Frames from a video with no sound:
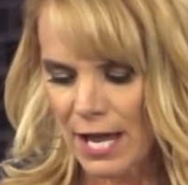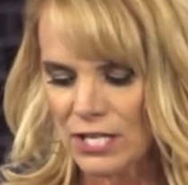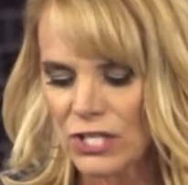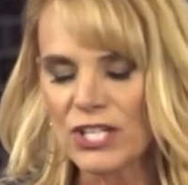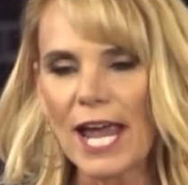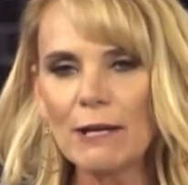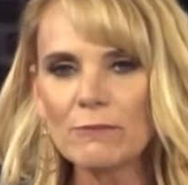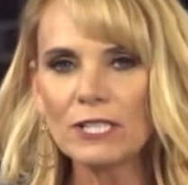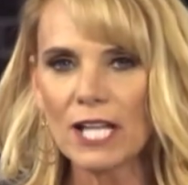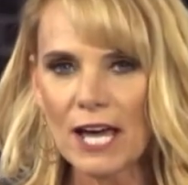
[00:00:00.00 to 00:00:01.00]

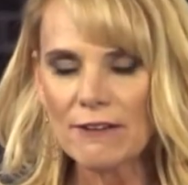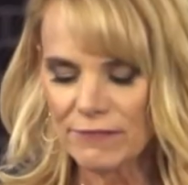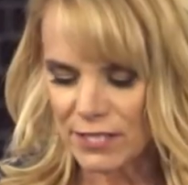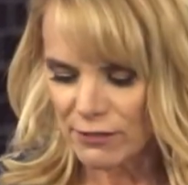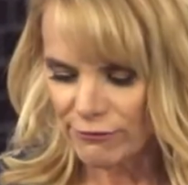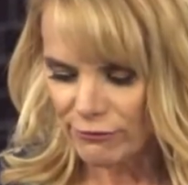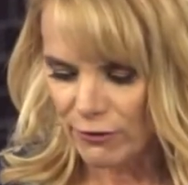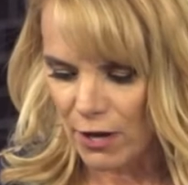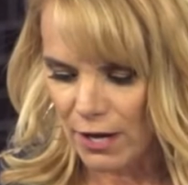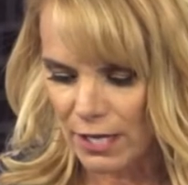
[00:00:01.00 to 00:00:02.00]
Shame loves to
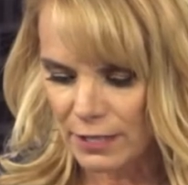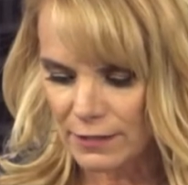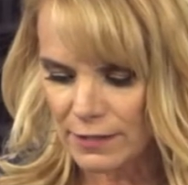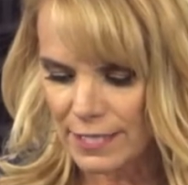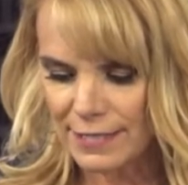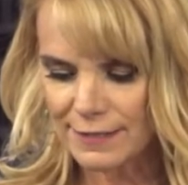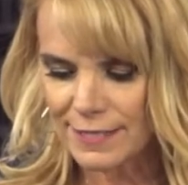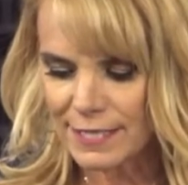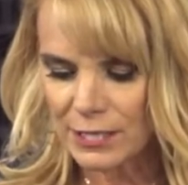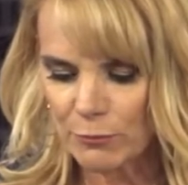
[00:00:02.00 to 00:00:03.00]
flaunt its
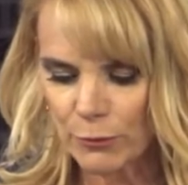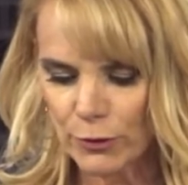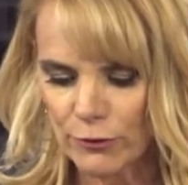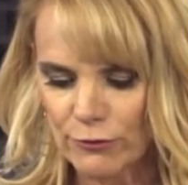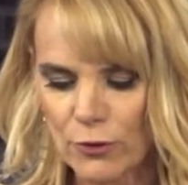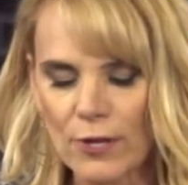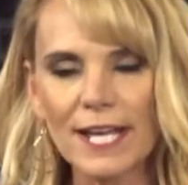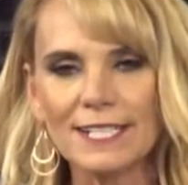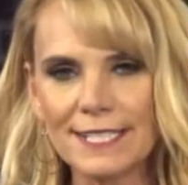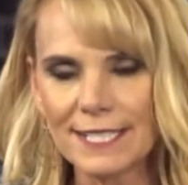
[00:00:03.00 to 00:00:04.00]
disapproval
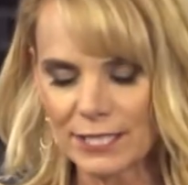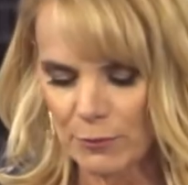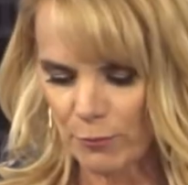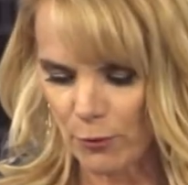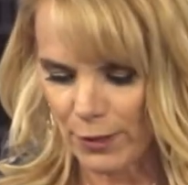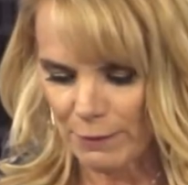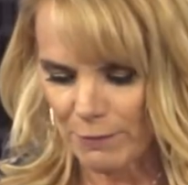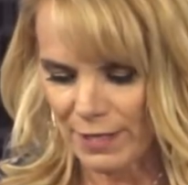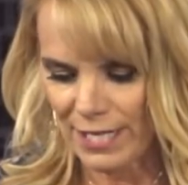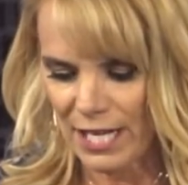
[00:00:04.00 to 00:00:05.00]
and
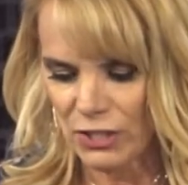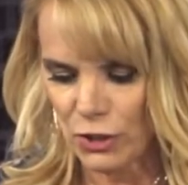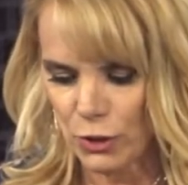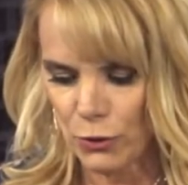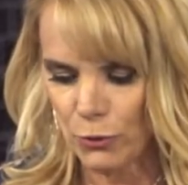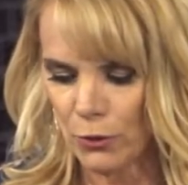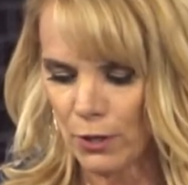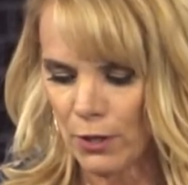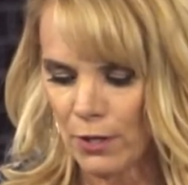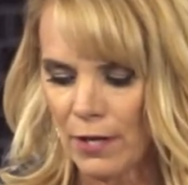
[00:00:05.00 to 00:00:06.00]
disappointment in you
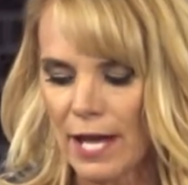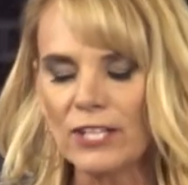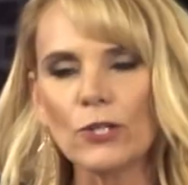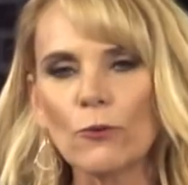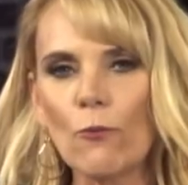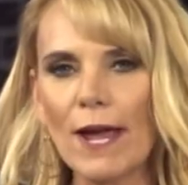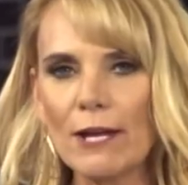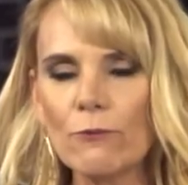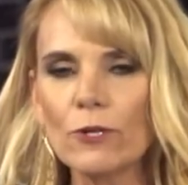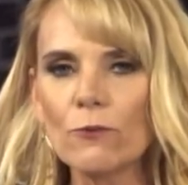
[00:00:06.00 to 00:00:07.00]
and your
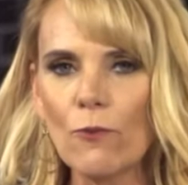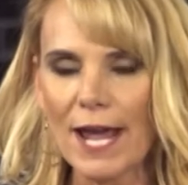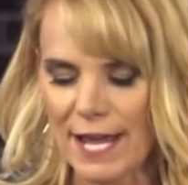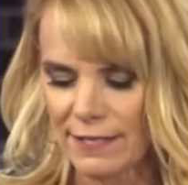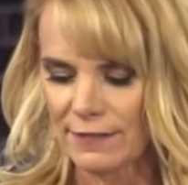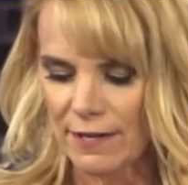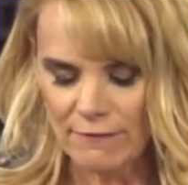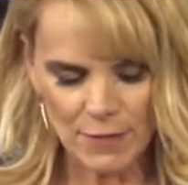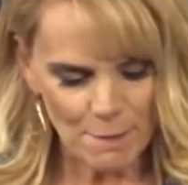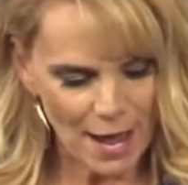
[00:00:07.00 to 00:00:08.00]
wayward ways
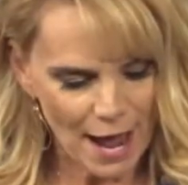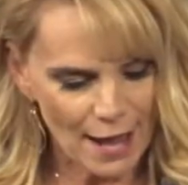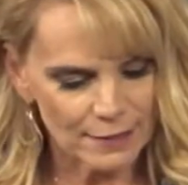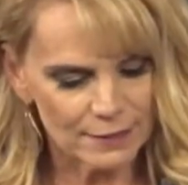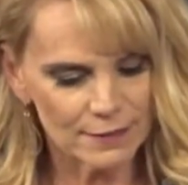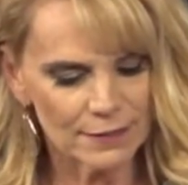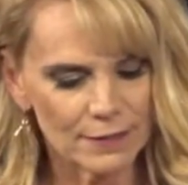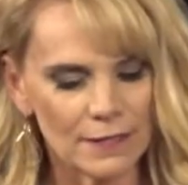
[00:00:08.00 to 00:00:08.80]
of the past.